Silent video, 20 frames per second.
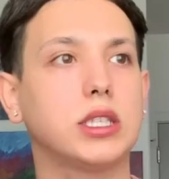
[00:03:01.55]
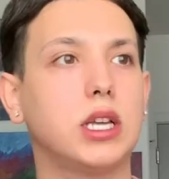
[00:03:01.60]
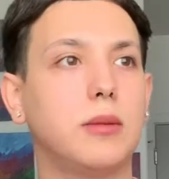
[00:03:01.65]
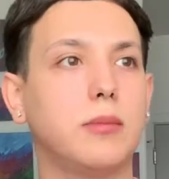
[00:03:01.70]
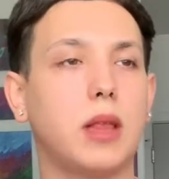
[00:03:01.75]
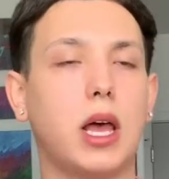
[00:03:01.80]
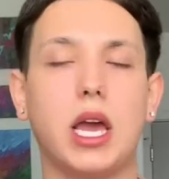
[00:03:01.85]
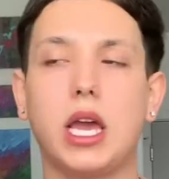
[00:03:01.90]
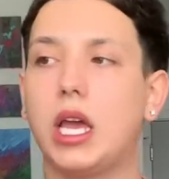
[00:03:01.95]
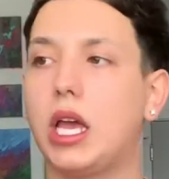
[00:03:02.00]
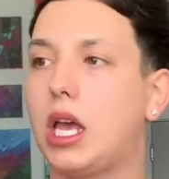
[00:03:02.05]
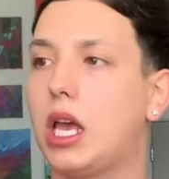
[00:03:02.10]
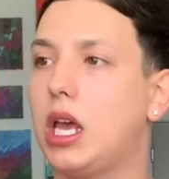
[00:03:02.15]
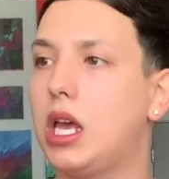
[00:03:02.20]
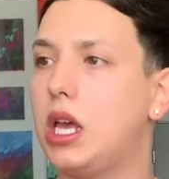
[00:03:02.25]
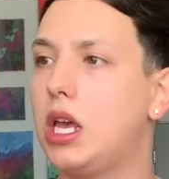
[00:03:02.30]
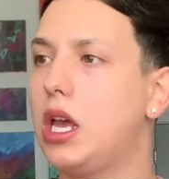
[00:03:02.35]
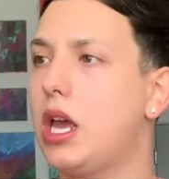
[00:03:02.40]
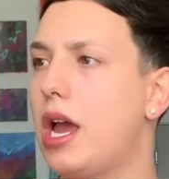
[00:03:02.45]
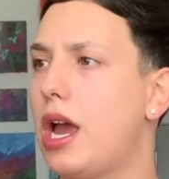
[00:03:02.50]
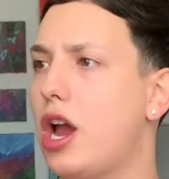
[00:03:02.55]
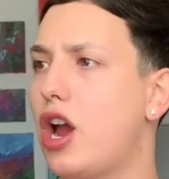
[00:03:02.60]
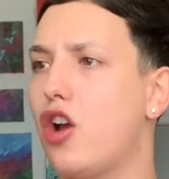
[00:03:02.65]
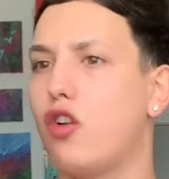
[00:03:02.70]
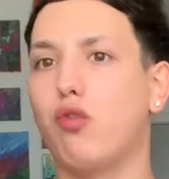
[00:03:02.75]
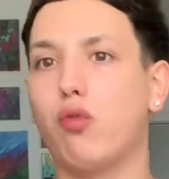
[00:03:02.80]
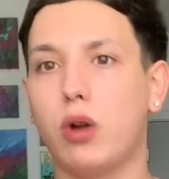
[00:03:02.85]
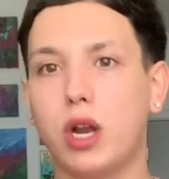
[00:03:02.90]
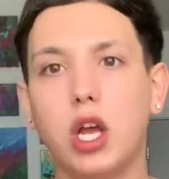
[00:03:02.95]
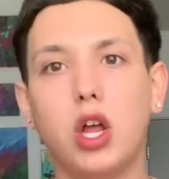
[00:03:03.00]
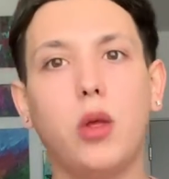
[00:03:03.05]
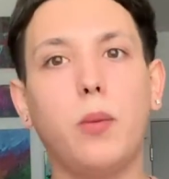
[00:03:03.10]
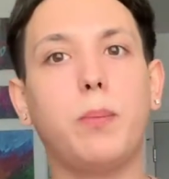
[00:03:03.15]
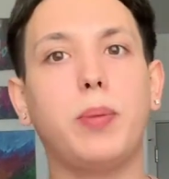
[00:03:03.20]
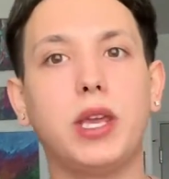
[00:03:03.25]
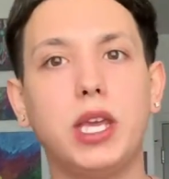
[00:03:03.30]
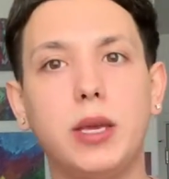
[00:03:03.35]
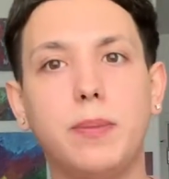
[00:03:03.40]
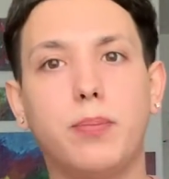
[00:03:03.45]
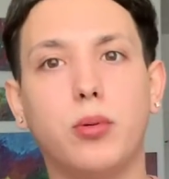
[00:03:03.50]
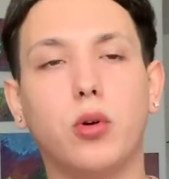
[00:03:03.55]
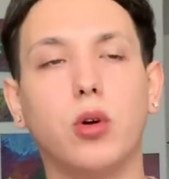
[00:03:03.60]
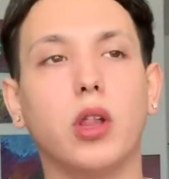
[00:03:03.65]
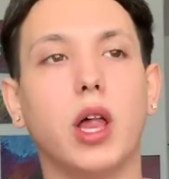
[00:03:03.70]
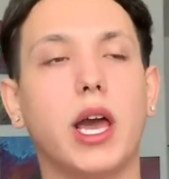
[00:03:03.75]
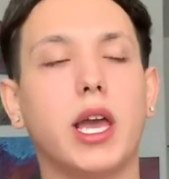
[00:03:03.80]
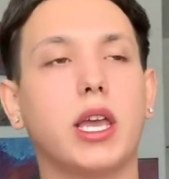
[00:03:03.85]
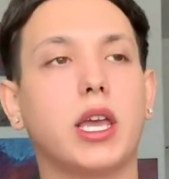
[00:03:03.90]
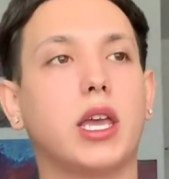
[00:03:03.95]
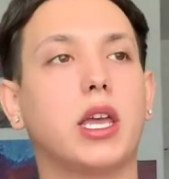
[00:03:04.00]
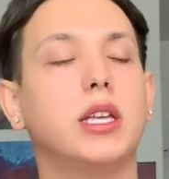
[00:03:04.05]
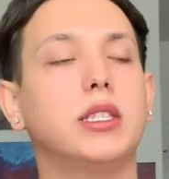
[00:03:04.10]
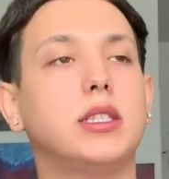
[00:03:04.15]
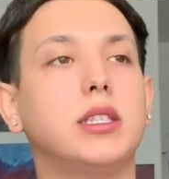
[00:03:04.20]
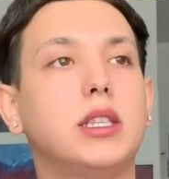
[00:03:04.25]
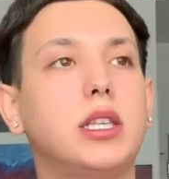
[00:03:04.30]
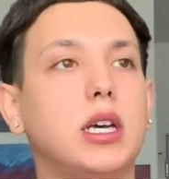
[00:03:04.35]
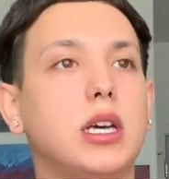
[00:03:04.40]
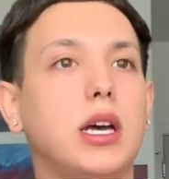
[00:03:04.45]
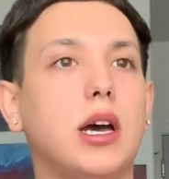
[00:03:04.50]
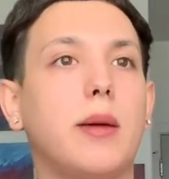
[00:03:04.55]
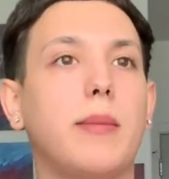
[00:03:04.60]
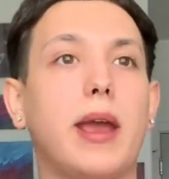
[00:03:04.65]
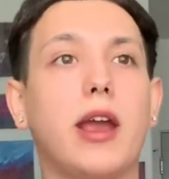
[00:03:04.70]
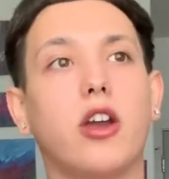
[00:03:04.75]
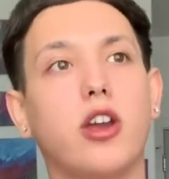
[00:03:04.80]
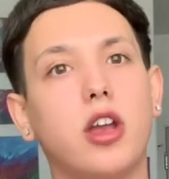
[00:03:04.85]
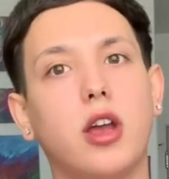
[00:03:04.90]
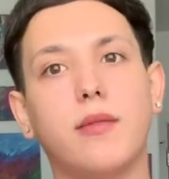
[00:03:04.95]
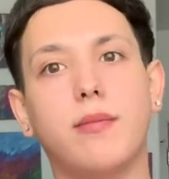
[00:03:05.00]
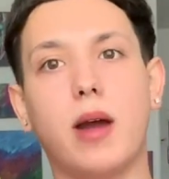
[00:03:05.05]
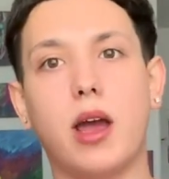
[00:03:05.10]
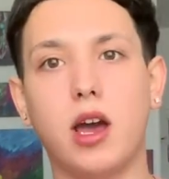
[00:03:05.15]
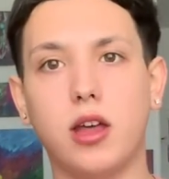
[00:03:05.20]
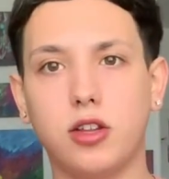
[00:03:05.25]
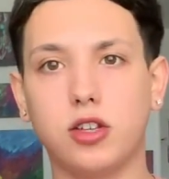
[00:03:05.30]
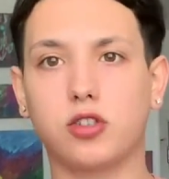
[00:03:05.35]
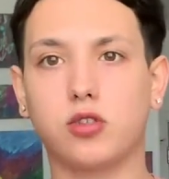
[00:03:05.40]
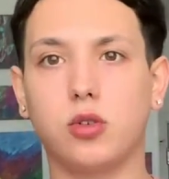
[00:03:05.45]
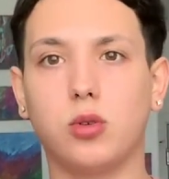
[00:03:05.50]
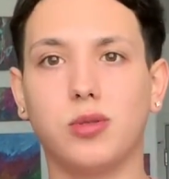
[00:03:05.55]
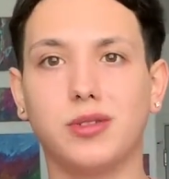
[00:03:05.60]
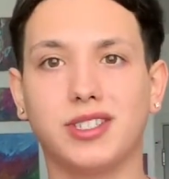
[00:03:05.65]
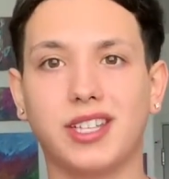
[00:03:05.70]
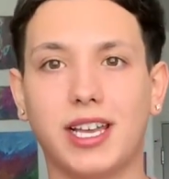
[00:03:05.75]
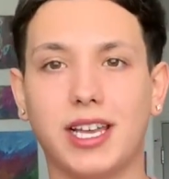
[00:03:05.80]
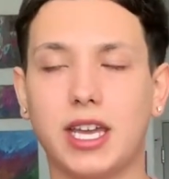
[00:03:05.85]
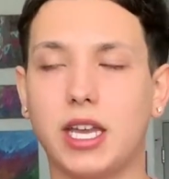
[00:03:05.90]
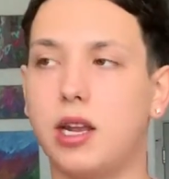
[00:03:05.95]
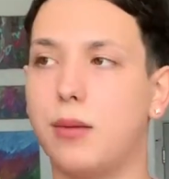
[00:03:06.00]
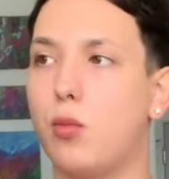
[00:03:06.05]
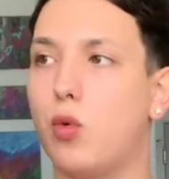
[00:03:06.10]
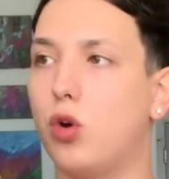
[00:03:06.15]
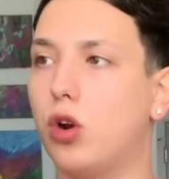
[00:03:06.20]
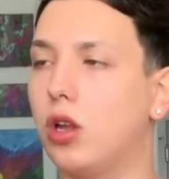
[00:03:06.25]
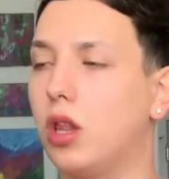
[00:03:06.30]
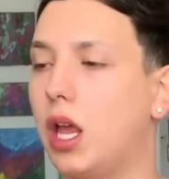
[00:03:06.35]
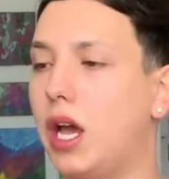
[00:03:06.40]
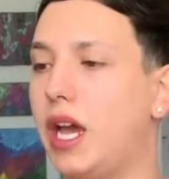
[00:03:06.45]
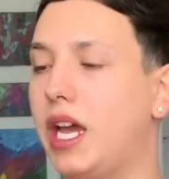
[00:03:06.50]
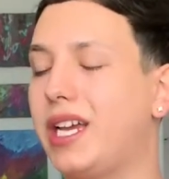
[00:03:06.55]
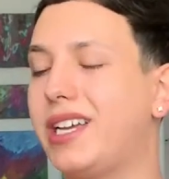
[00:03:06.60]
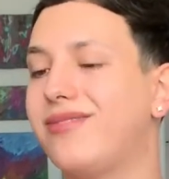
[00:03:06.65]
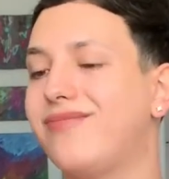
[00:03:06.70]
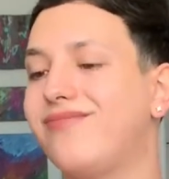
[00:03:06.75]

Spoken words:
some like real people, like, because the area of my other school was like in a more like,